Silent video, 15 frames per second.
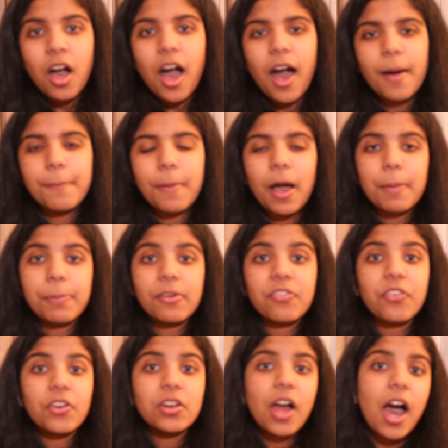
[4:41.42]
I
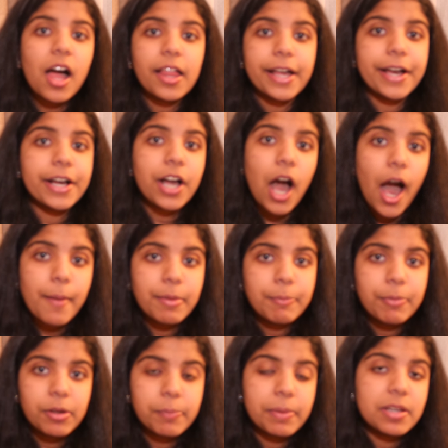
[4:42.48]
prefer not like a
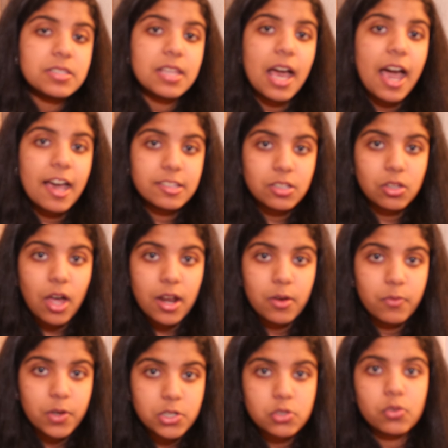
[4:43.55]
comic book because that has a lot
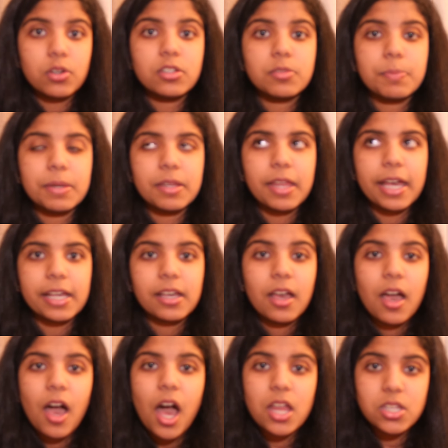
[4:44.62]
of visuals, but like
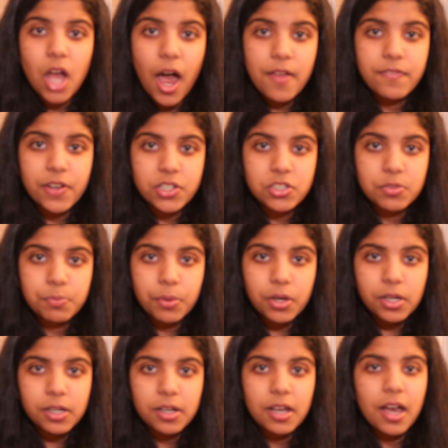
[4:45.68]
a nonfiction
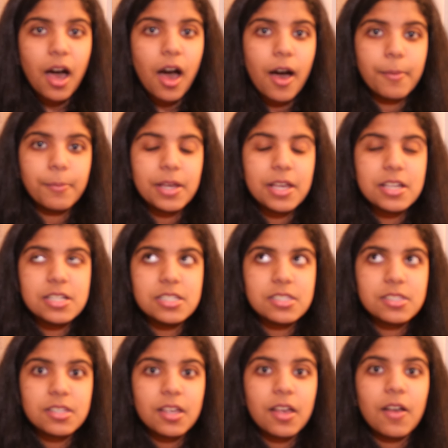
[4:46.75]
book
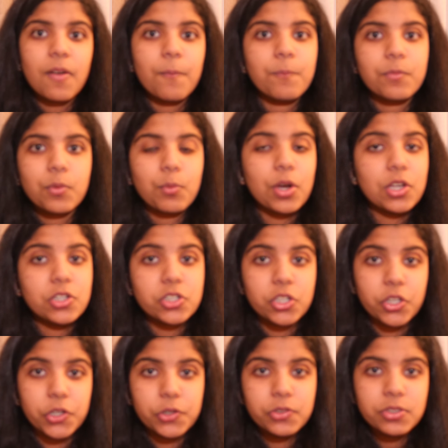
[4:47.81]
is what you
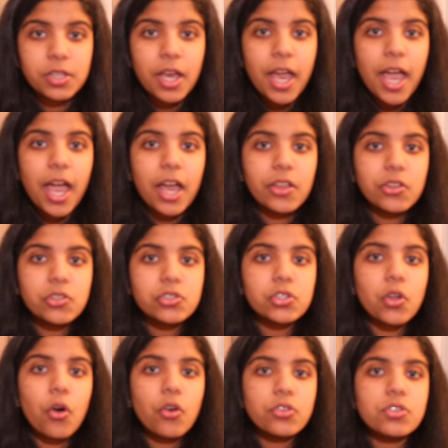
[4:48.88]
should use. And you
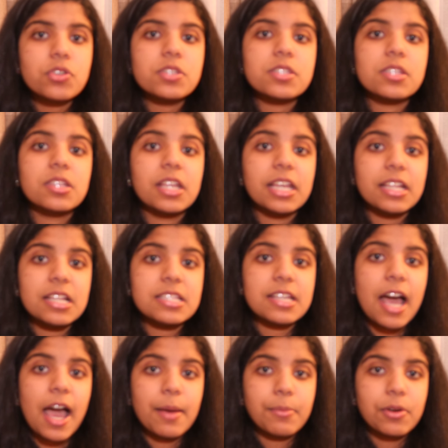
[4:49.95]
should also need a
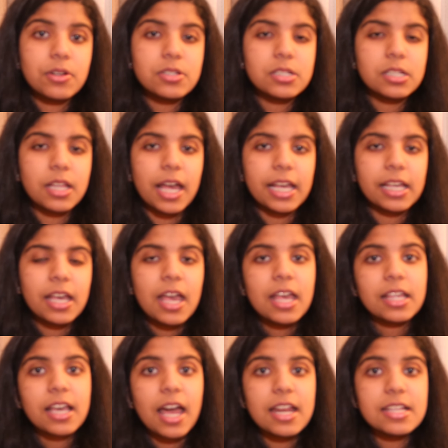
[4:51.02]
timer to like
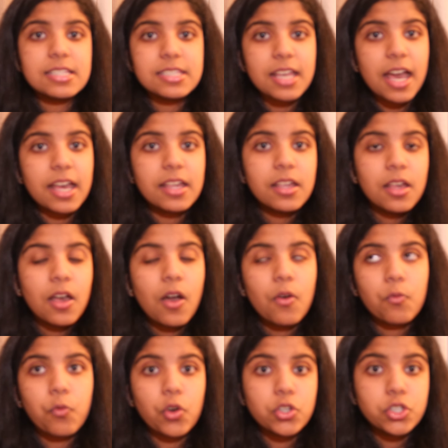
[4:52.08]
kind of set
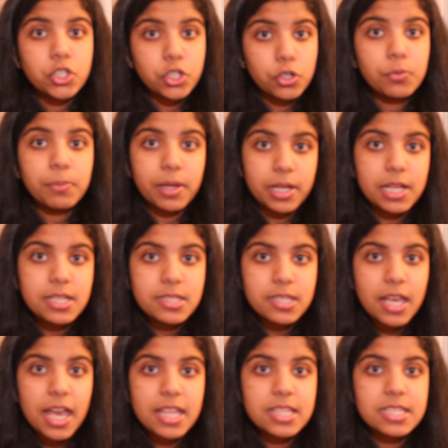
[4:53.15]
for 2 minutes
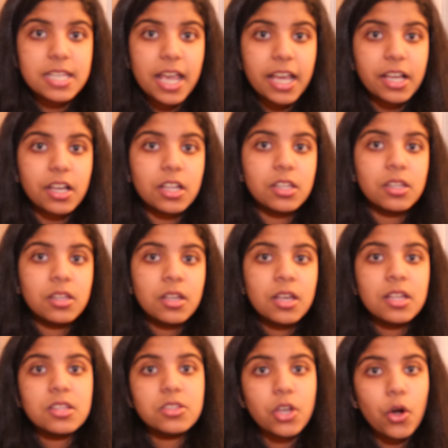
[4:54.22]
and take a
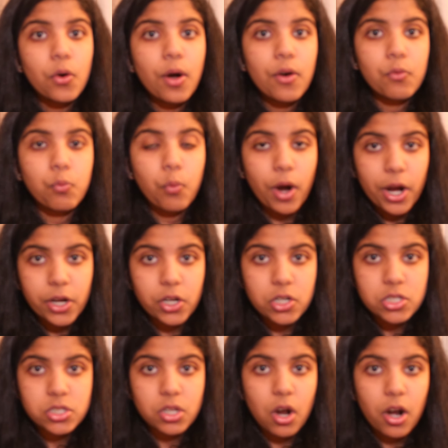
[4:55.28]
note of where
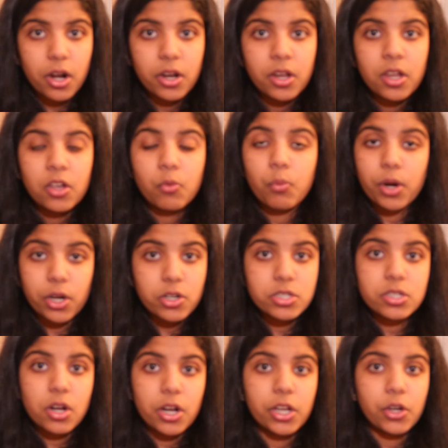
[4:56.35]
you're
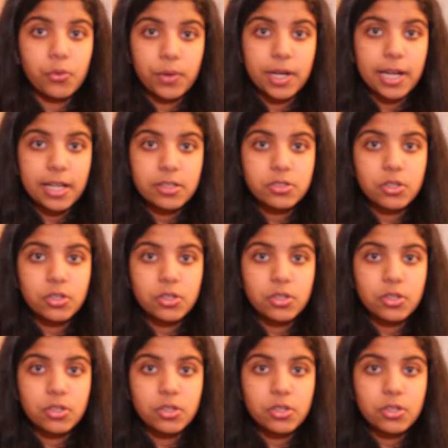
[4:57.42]
starting your reading.